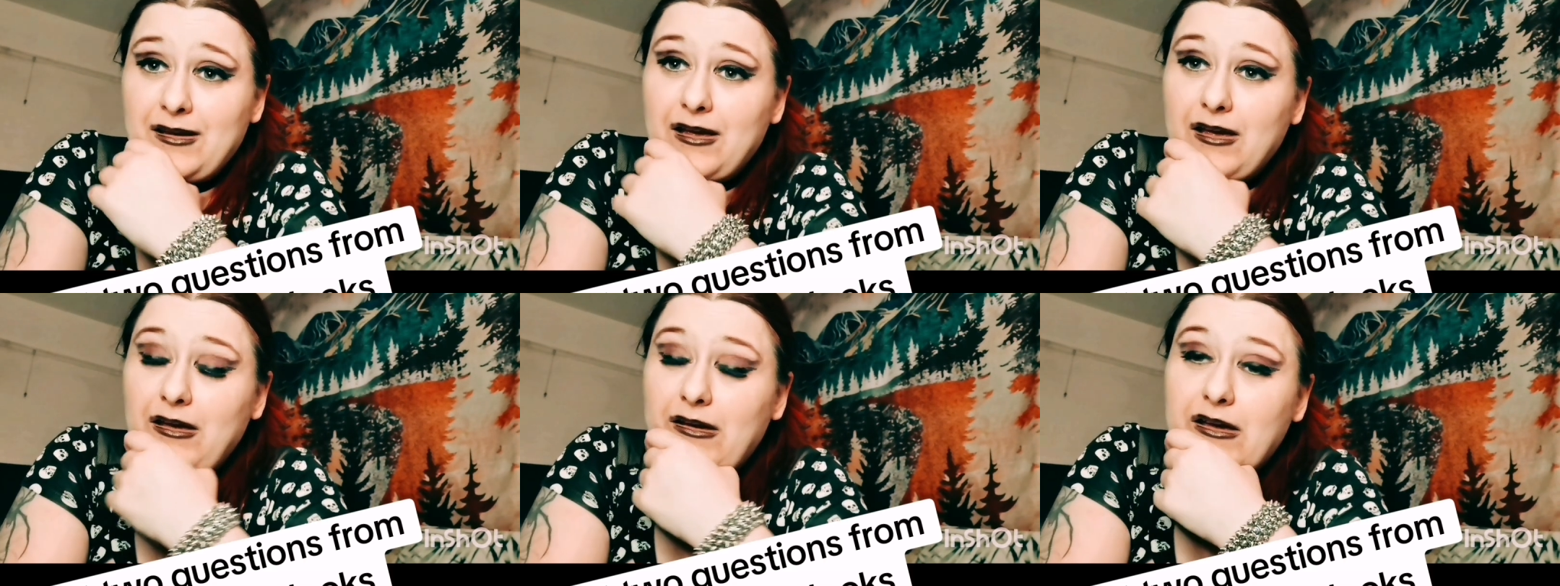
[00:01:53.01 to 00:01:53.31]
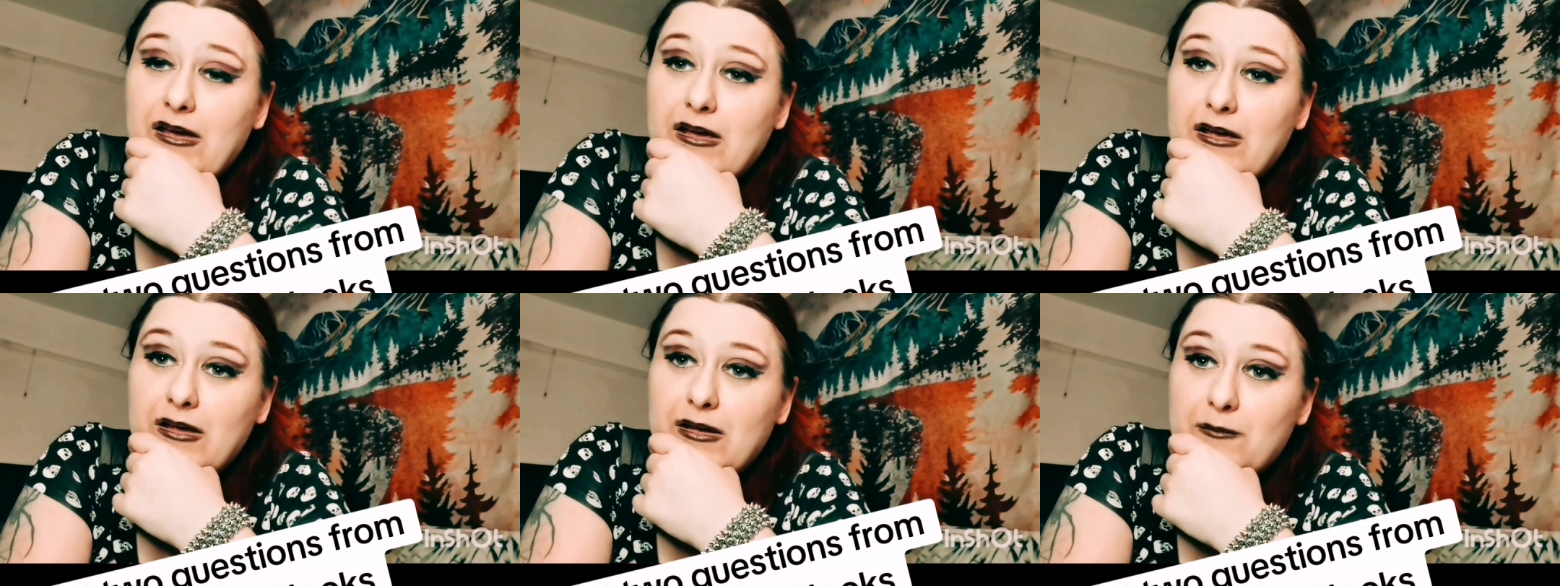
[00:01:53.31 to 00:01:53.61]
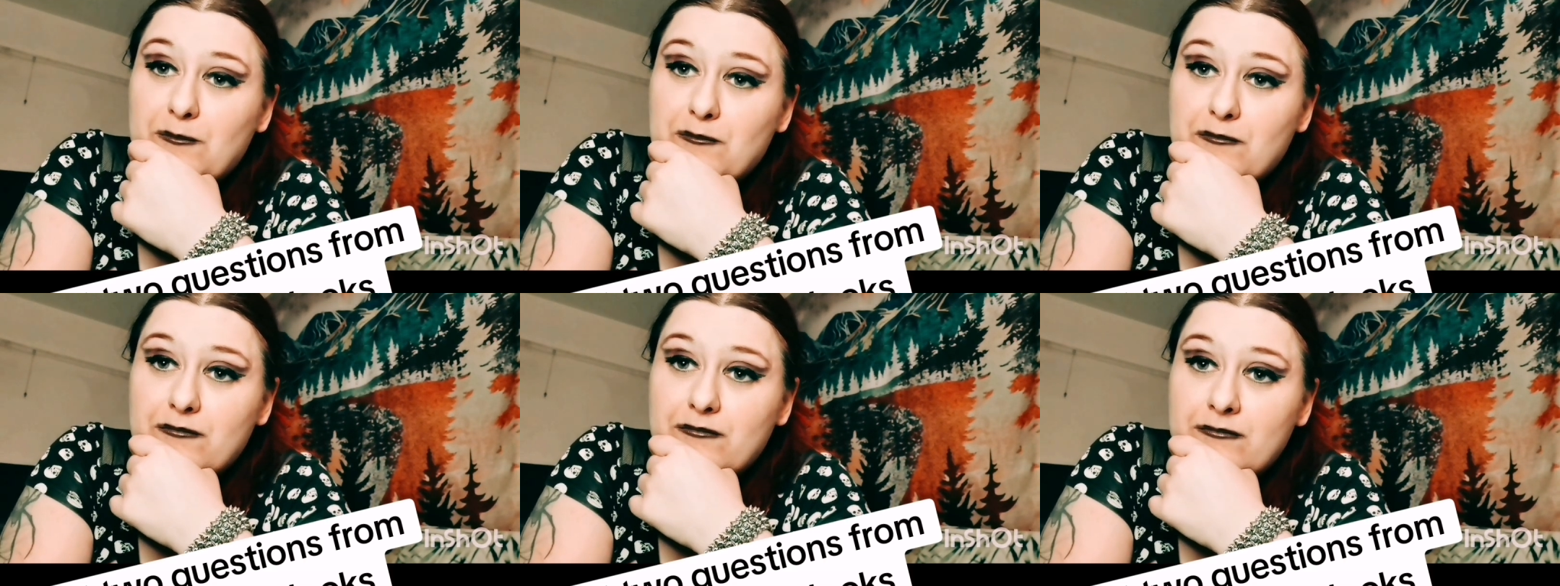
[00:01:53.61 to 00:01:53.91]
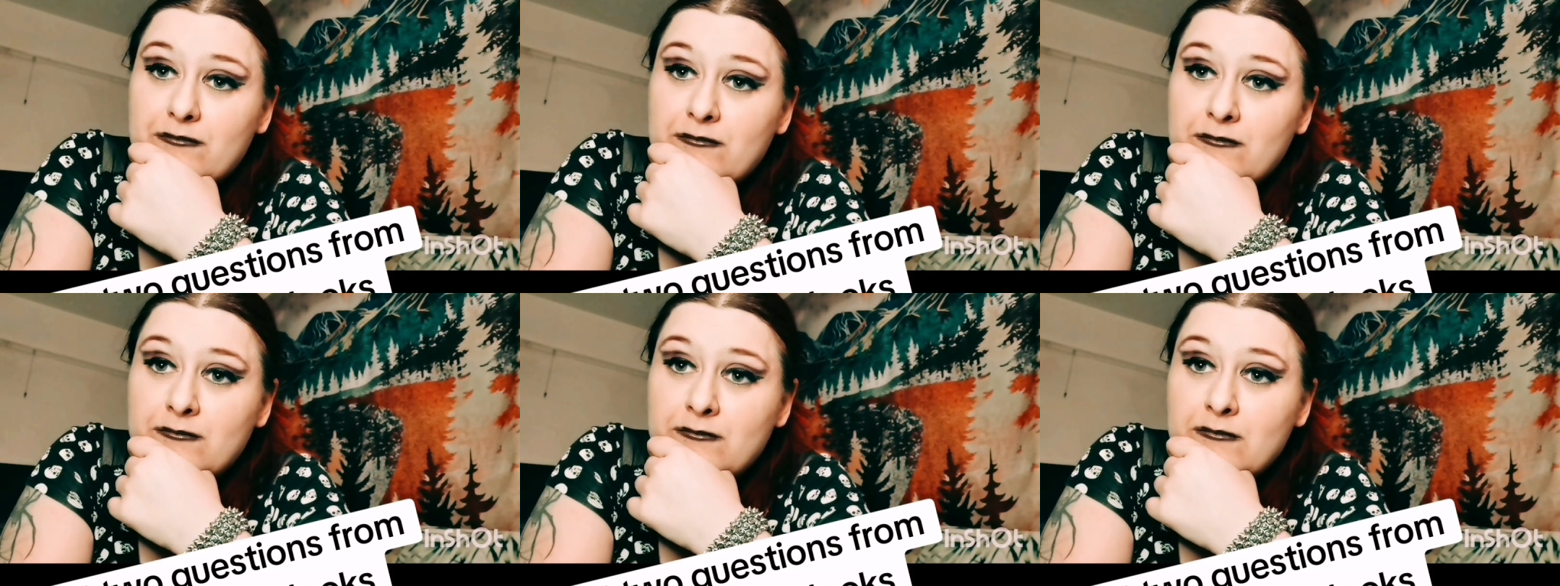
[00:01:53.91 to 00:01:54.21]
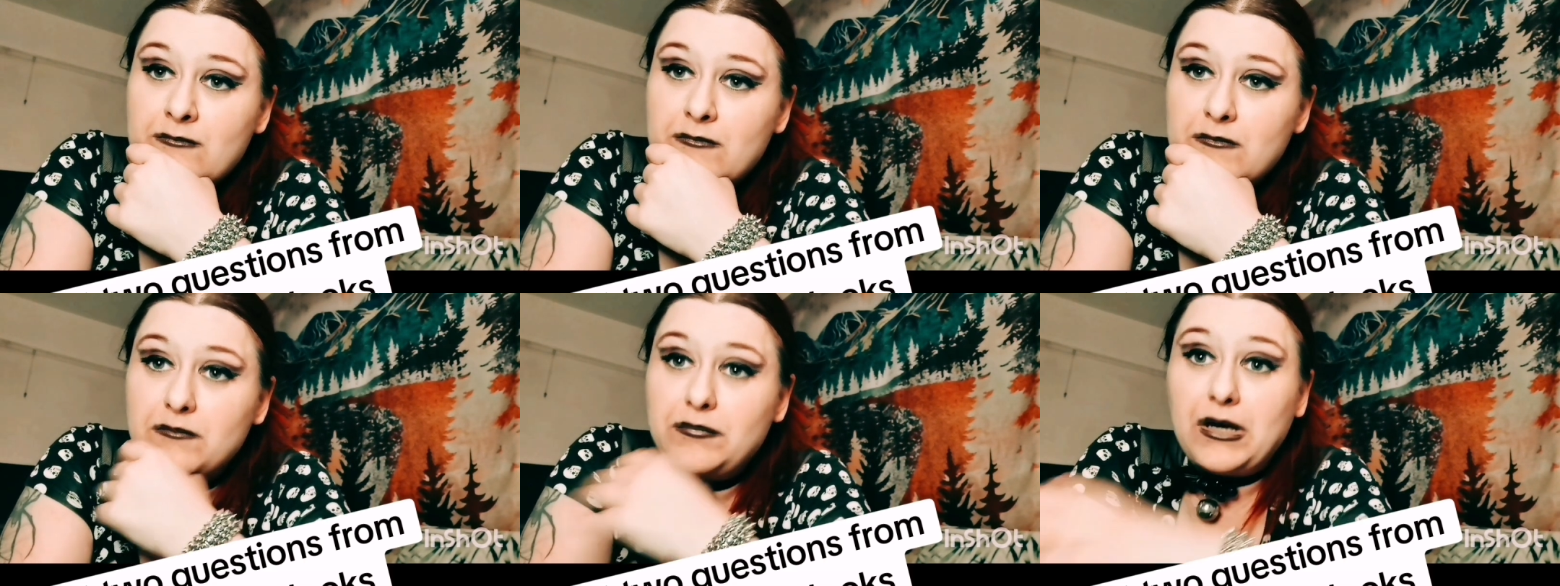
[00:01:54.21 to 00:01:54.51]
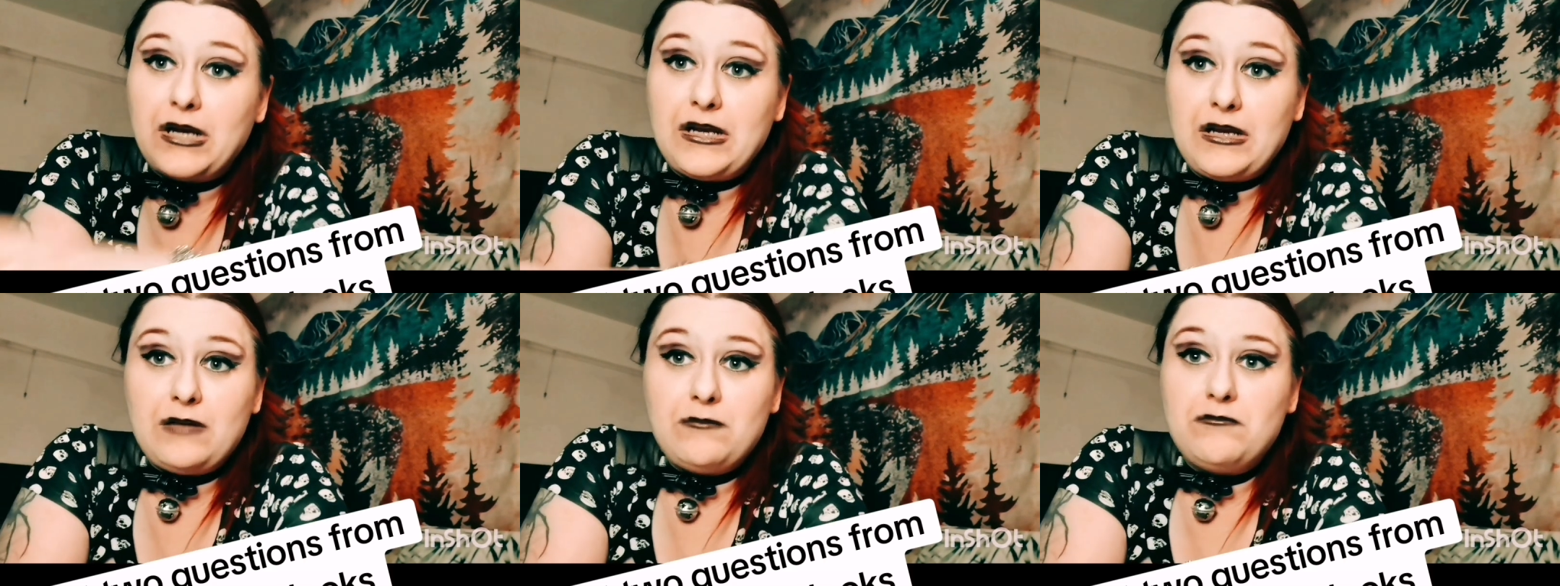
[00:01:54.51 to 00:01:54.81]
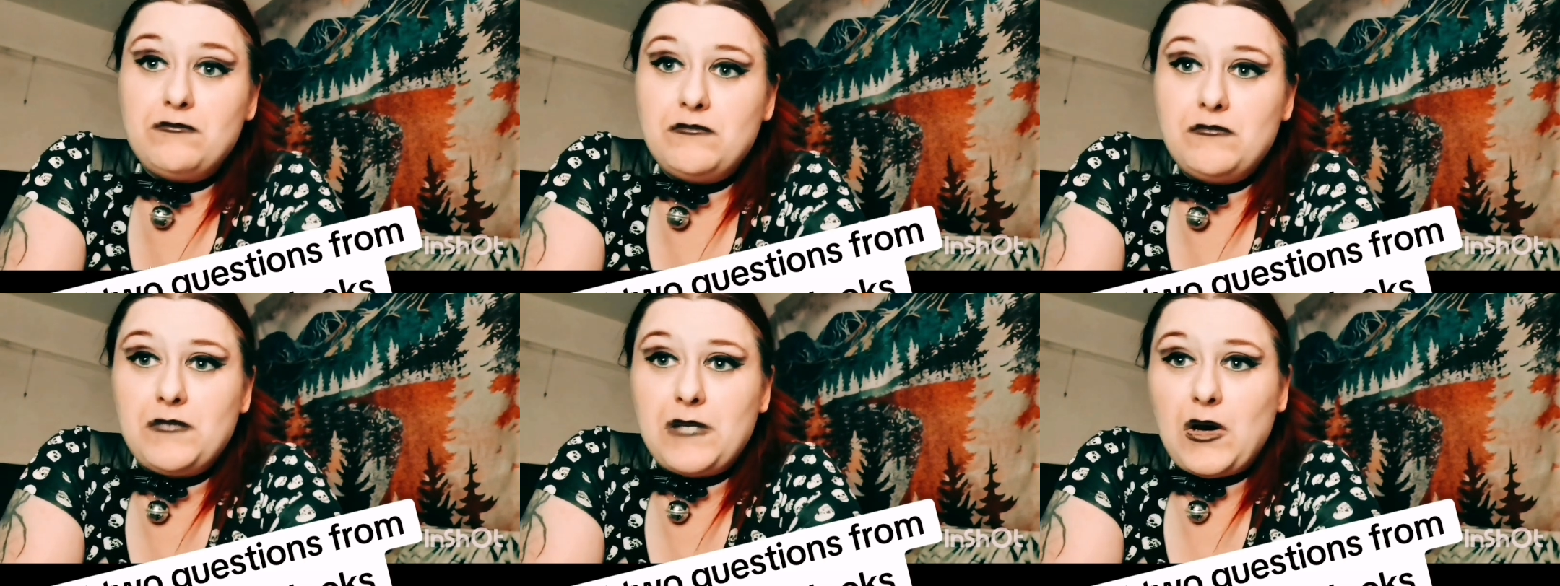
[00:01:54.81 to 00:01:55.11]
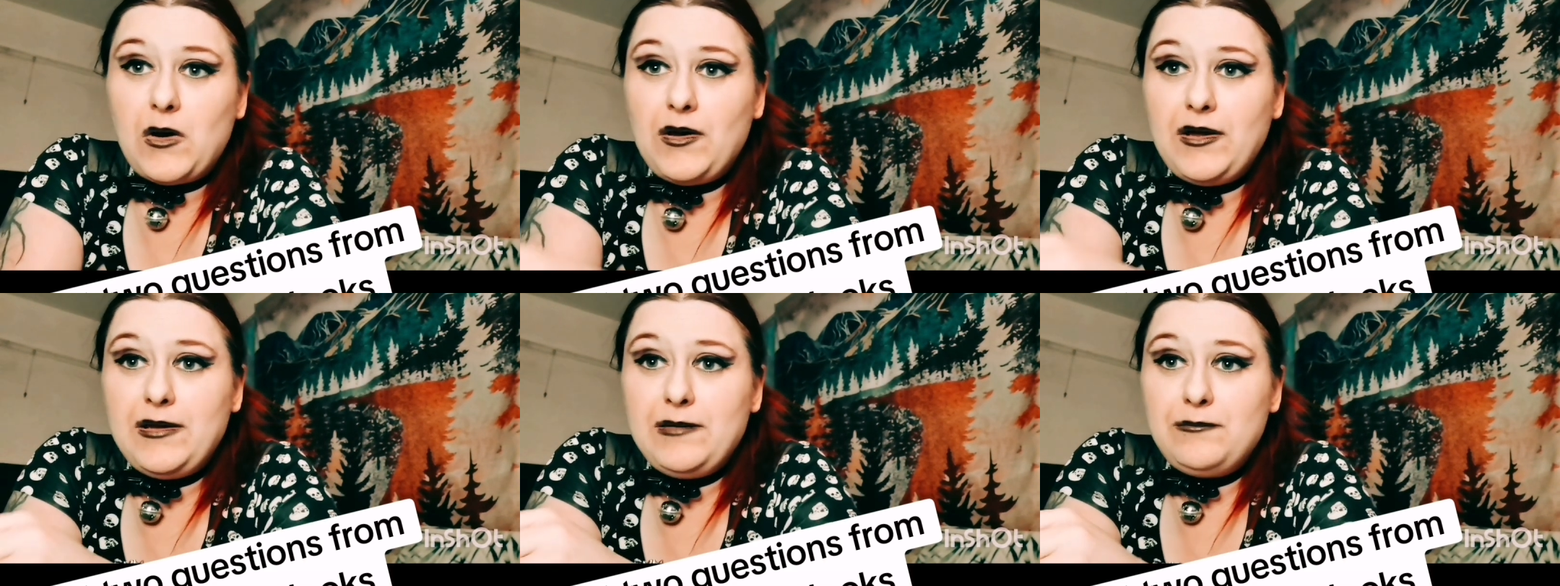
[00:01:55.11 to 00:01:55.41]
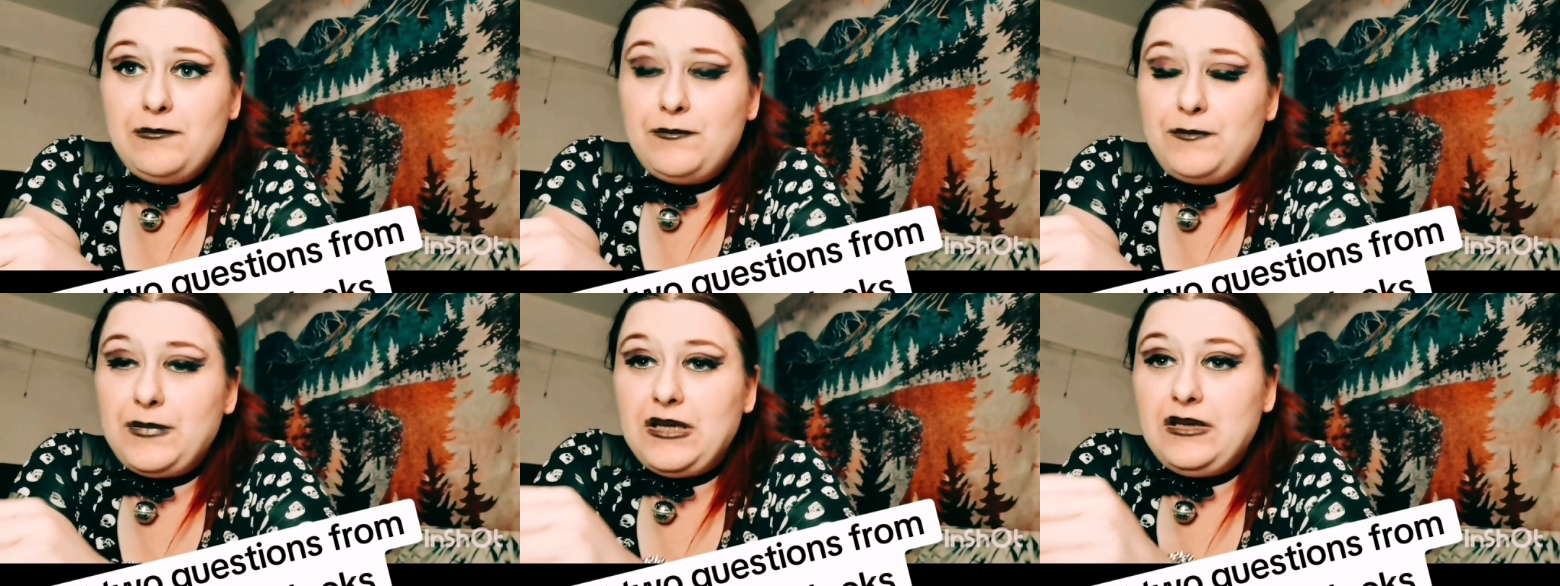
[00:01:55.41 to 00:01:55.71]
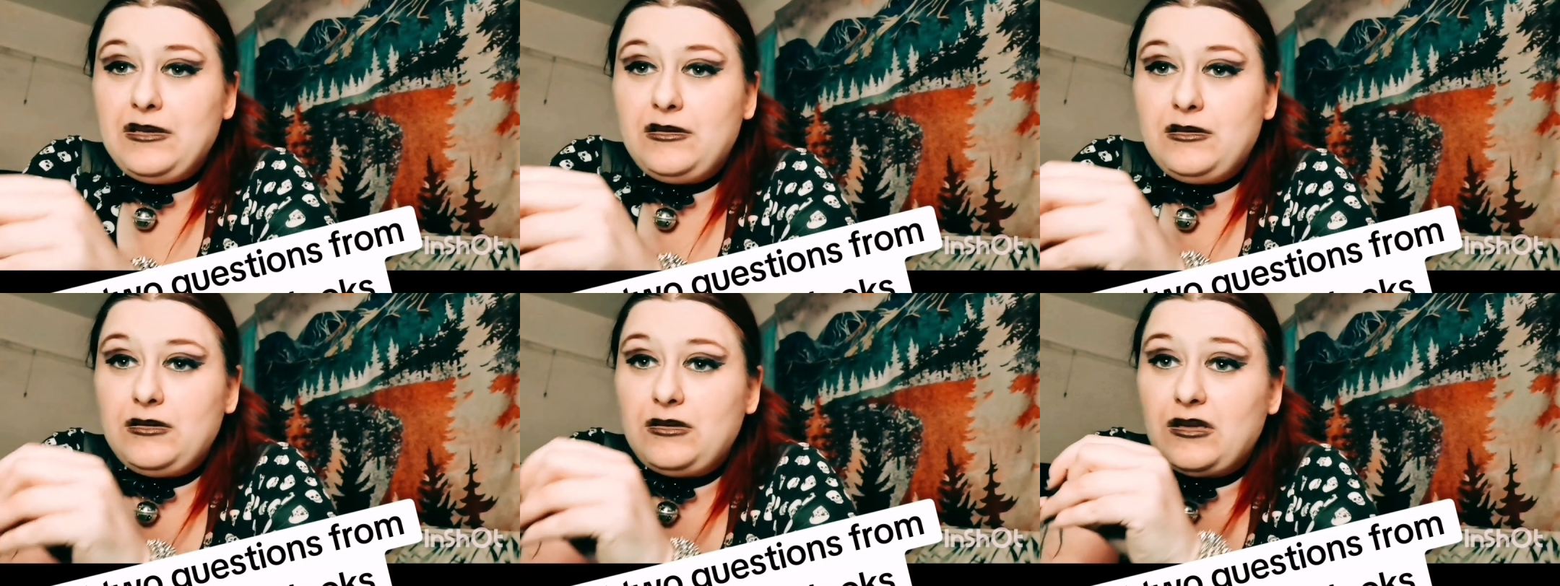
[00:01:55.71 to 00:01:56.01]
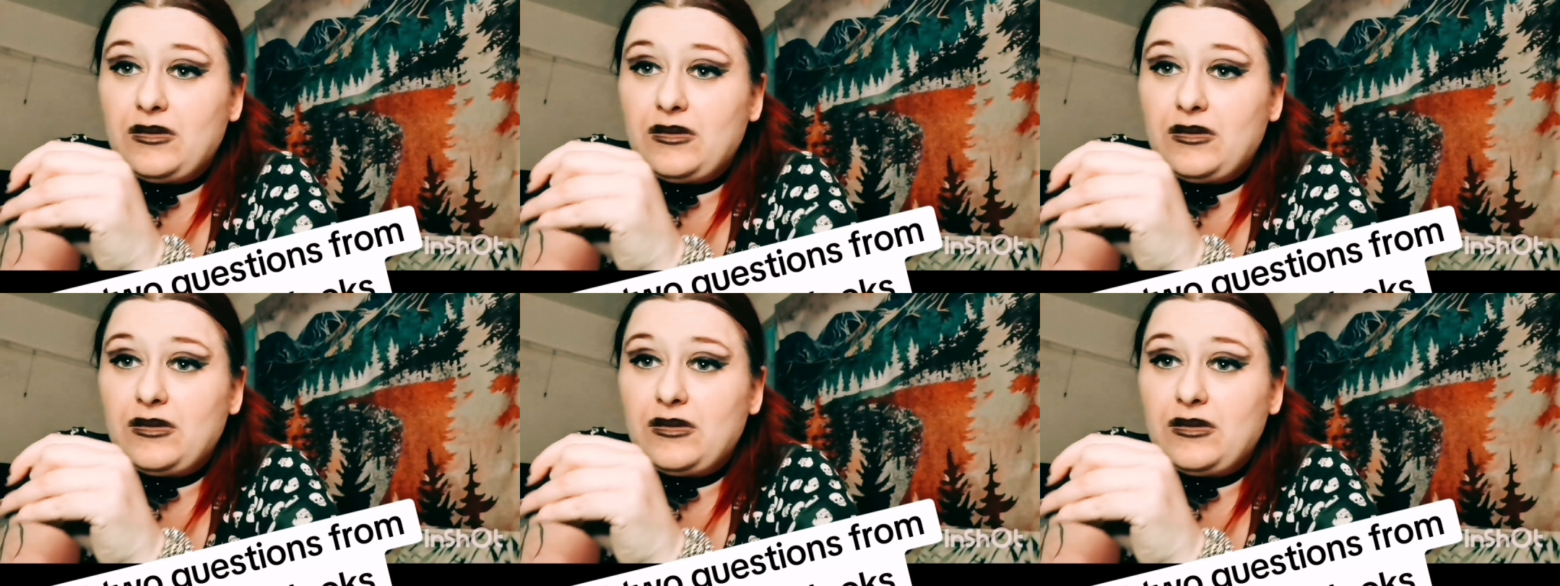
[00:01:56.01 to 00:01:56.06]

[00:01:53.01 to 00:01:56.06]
Um, but it might be